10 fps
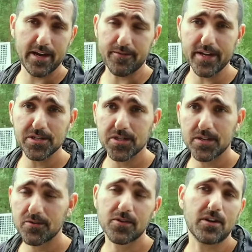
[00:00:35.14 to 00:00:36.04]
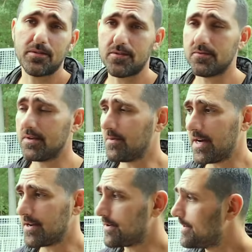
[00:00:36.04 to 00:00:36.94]
aeration, you cut through the
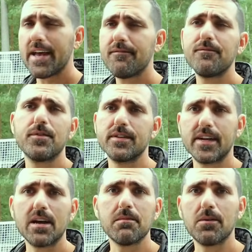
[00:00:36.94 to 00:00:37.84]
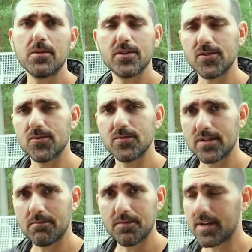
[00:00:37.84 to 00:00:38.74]
wire. Every time I want to do
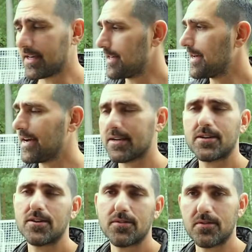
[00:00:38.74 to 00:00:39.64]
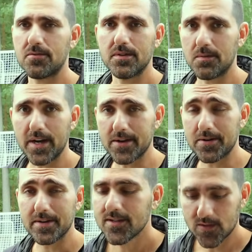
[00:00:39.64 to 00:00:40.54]
something, I cut through the
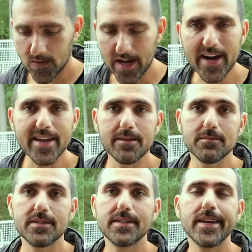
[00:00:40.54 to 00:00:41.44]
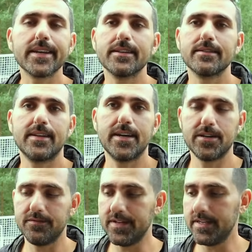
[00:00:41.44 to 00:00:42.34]
wire. So I am sick and
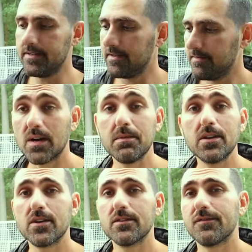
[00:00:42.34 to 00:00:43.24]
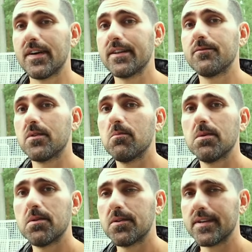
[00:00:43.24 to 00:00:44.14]
tired of these. So I've been looking to find a
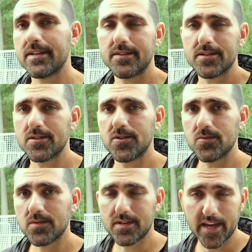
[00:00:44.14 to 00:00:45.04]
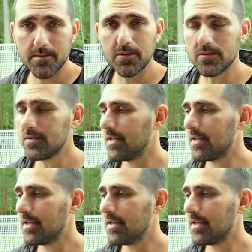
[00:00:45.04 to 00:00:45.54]
Robo Mower that doesn't use cables